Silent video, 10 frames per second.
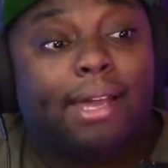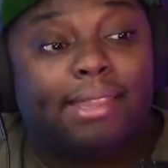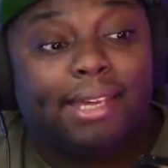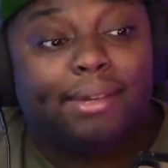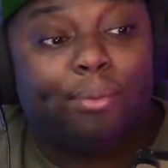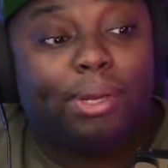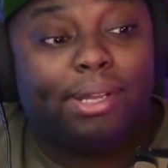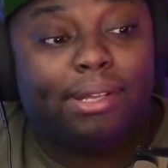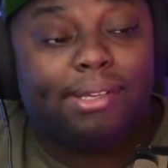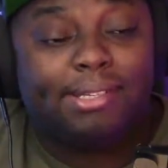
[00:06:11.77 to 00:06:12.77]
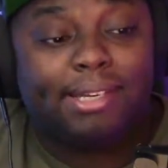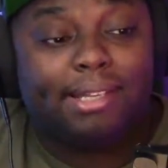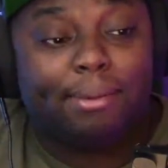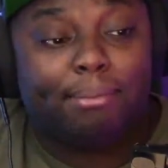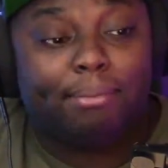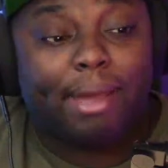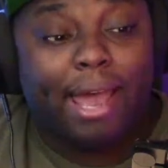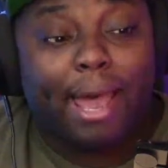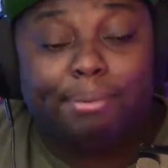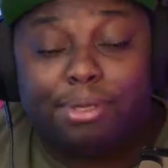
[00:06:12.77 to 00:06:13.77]
I think we need to see them
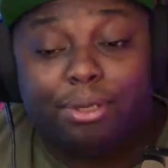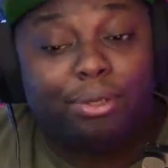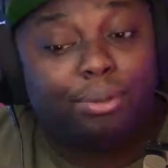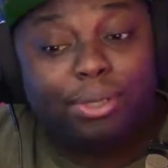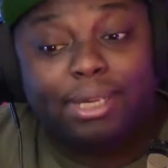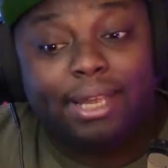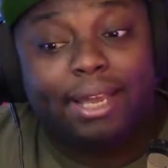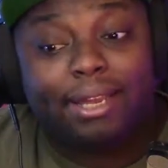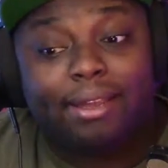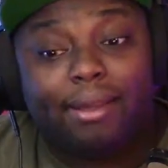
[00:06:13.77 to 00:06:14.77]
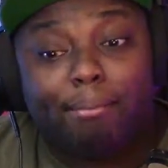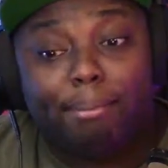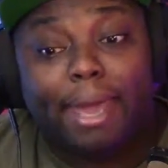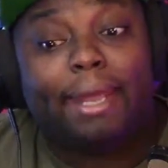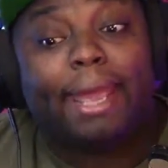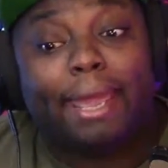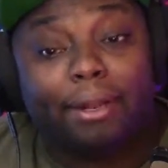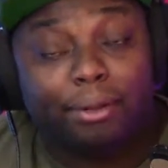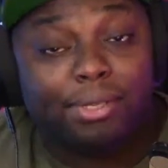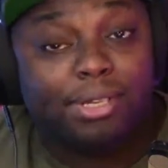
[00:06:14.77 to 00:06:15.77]
absolutely, like,
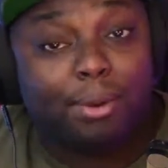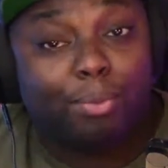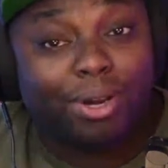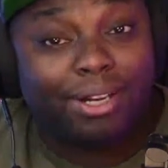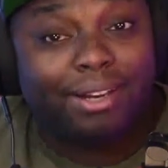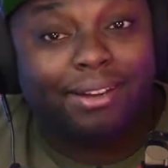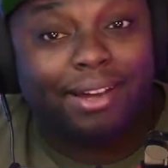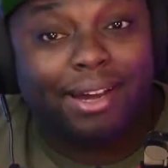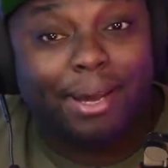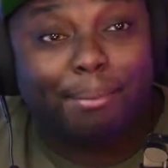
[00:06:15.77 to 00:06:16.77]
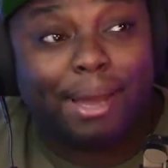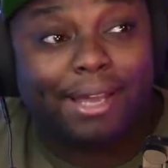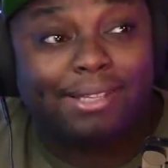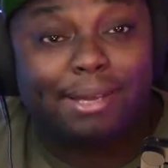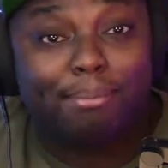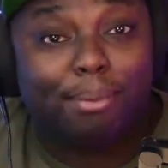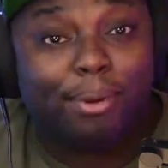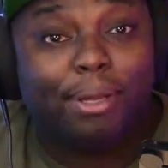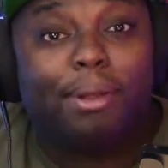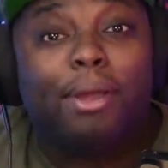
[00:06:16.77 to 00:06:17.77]
manhandle someone at some
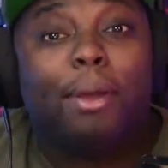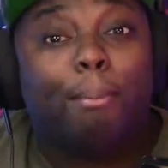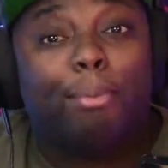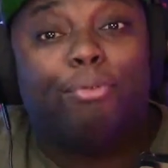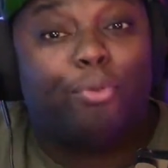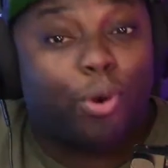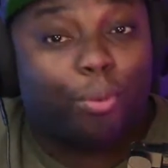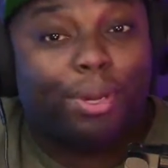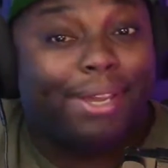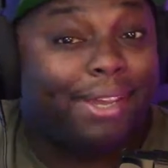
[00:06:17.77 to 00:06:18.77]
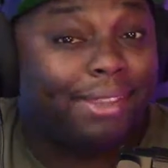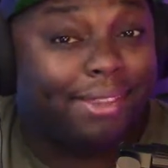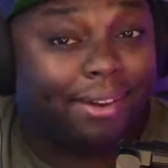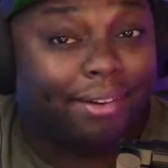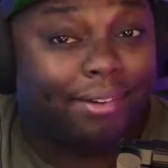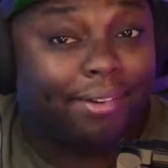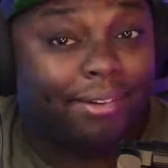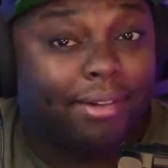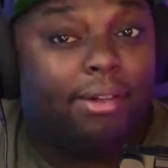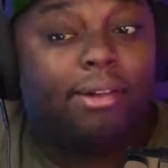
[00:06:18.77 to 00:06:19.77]
point before we get there.
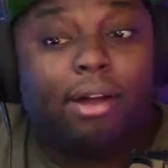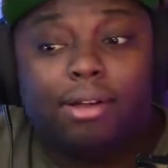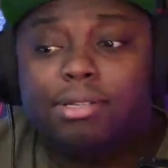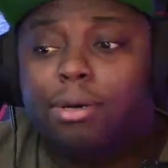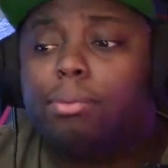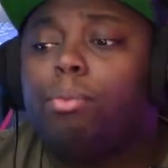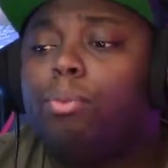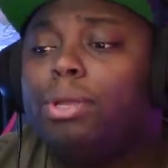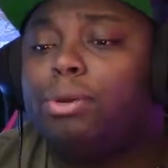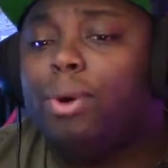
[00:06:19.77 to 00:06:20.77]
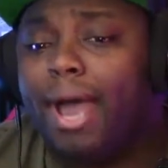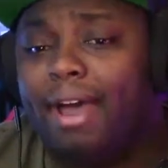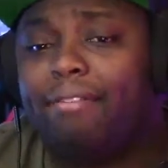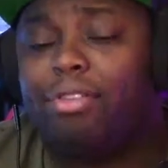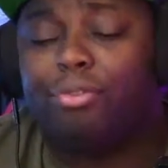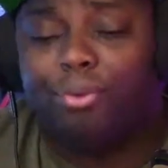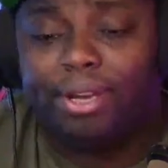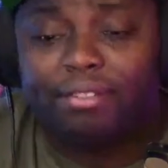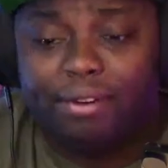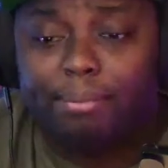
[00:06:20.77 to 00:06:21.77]
Also, we do have
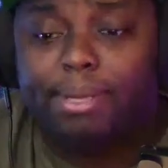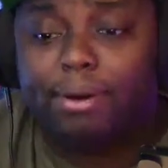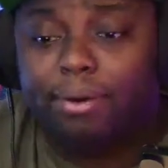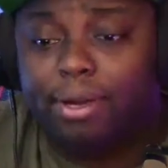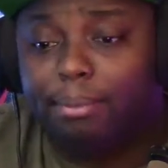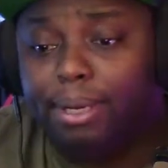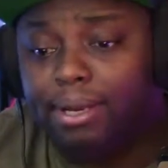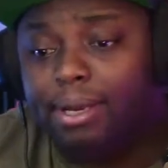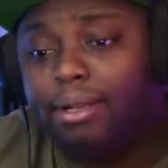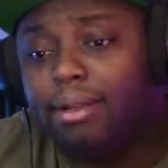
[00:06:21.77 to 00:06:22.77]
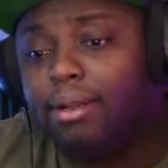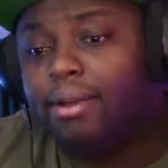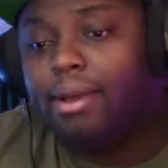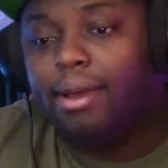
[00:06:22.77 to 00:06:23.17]
3 of them that are coming in.